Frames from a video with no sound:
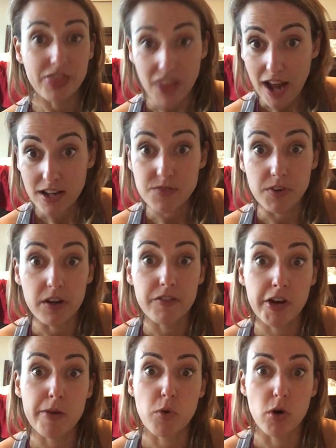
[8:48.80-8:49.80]
That is very,
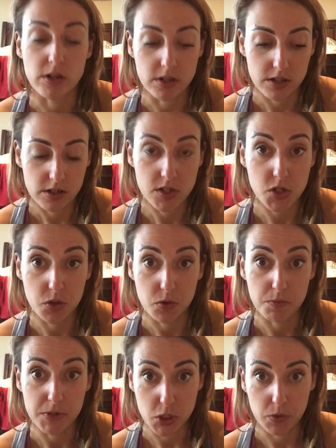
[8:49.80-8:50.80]
very important
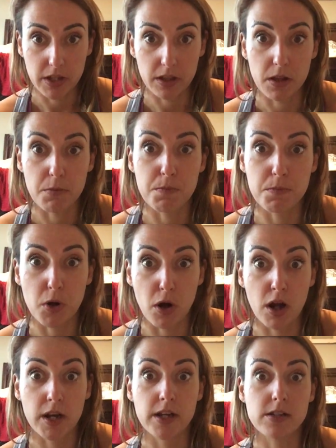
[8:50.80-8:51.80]
to be doing the
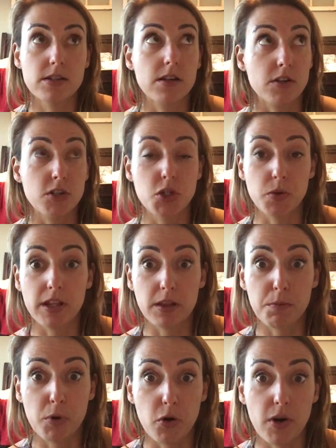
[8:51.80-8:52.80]
products, or to doing the
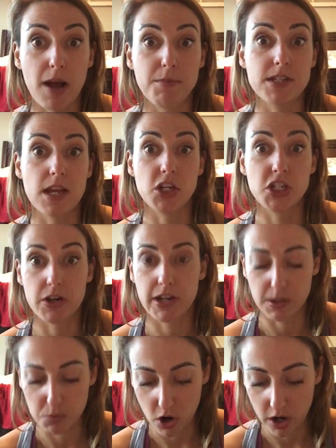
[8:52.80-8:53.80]
programs and
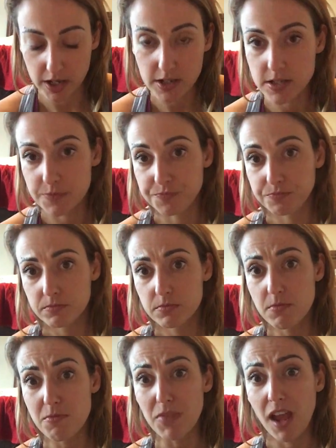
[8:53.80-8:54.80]
sharing the products.
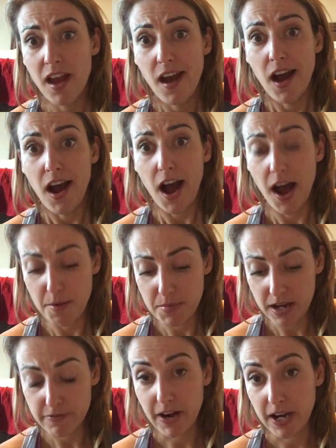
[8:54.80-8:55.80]

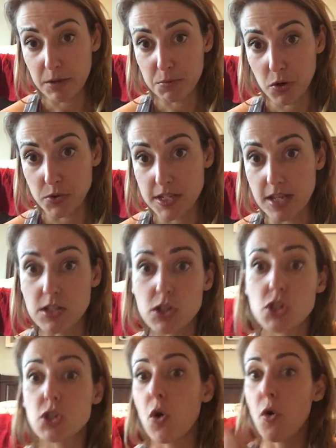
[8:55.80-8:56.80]
Inviting process.
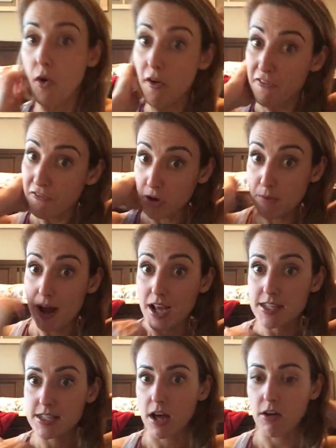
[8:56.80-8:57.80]
So for
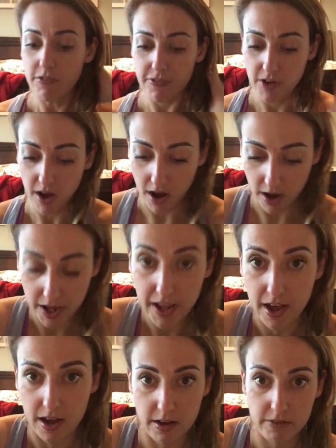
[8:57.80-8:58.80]
myself,
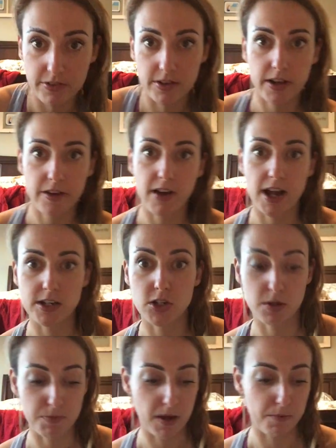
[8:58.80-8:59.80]
I've kind of
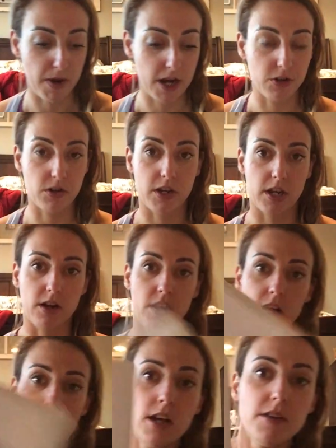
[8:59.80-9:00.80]
took my binder out here.
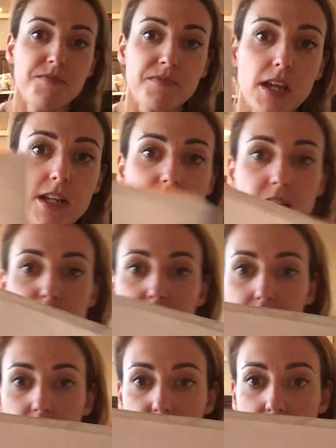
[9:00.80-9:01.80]
Team
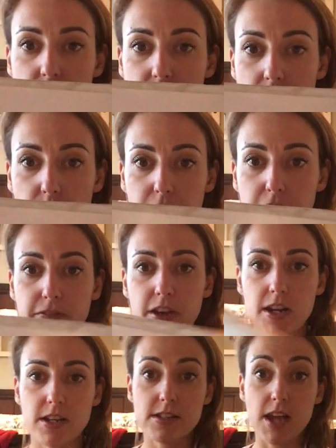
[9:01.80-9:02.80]
Making Changes Health and
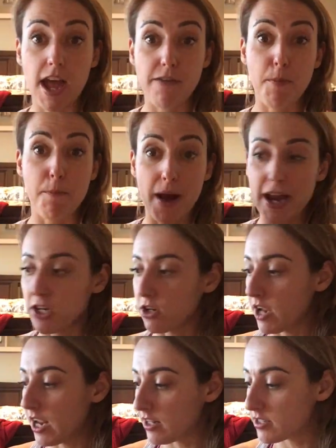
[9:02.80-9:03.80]
Fitness. I have a
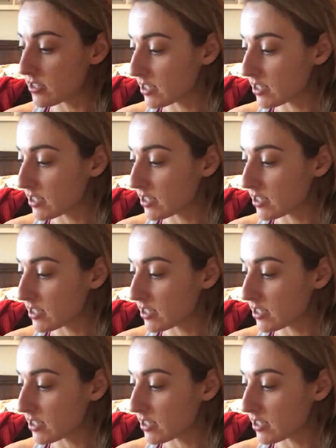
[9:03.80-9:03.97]
binder, and this